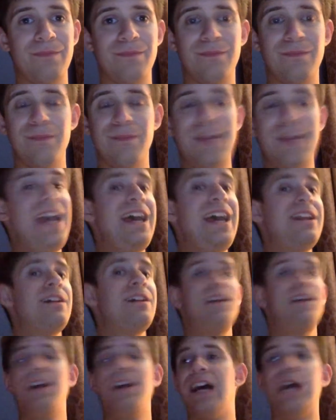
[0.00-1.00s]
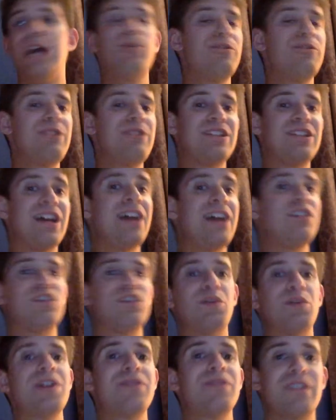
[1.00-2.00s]
And I would have retired the
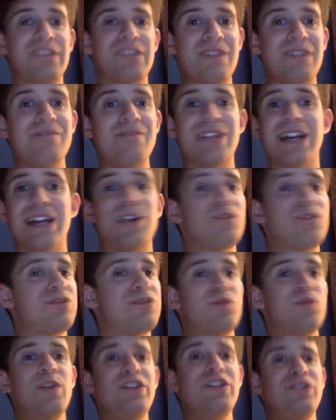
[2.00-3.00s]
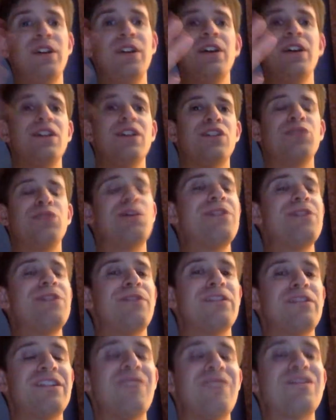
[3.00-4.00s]
twenty-four seven title, to which the twenty-four
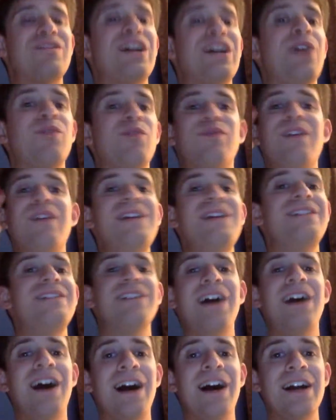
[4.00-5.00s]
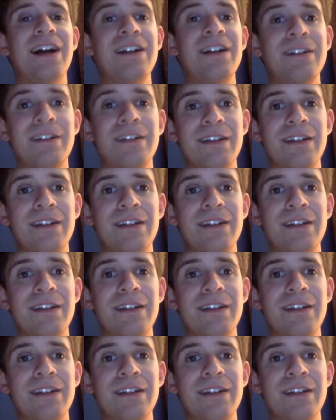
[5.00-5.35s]
seven title, thank God,